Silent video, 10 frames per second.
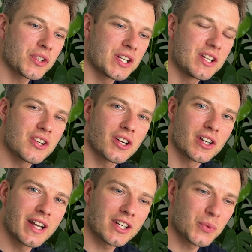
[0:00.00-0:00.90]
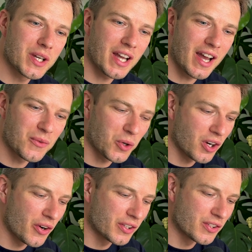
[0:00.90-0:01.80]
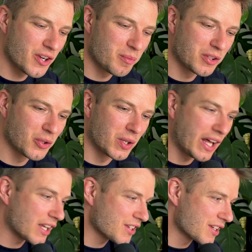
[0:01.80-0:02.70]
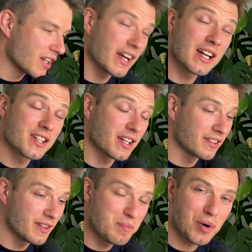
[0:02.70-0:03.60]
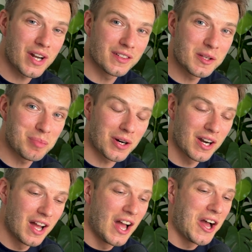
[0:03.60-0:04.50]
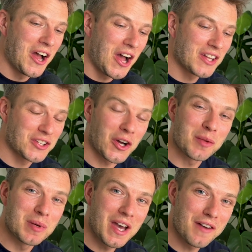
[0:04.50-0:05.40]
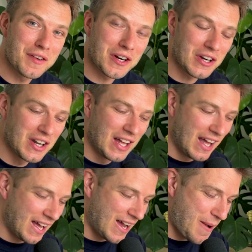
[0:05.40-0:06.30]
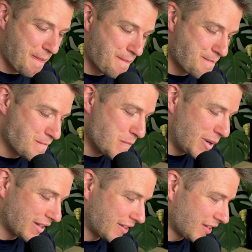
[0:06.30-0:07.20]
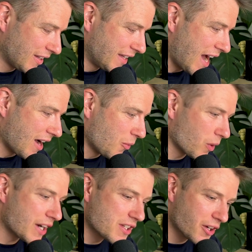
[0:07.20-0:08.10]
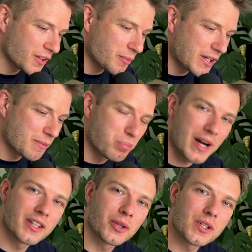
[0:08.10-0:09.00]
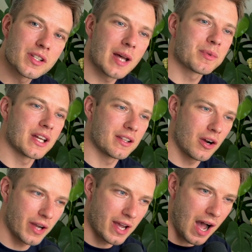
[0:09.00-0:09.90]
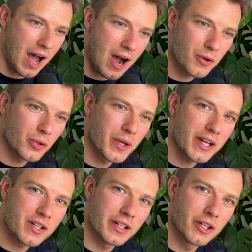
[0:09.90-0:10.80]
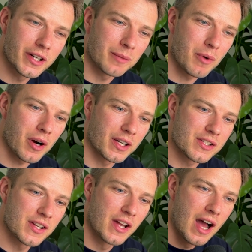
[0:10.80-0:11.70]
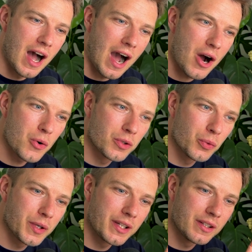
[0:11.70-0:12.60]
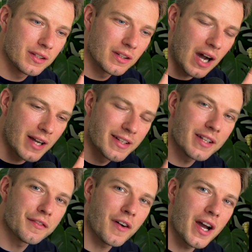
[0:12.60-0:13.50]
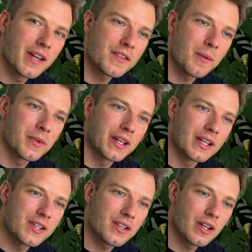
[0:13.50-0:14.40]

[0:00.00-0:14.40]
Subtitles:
each other next week, and we're going to jump into analysis. Like I said, deeper and deeper. It's going to be heavier. But yeah, we're actually going to make some practical steps at, okay, how do we actually look at markets? How do we identify if something is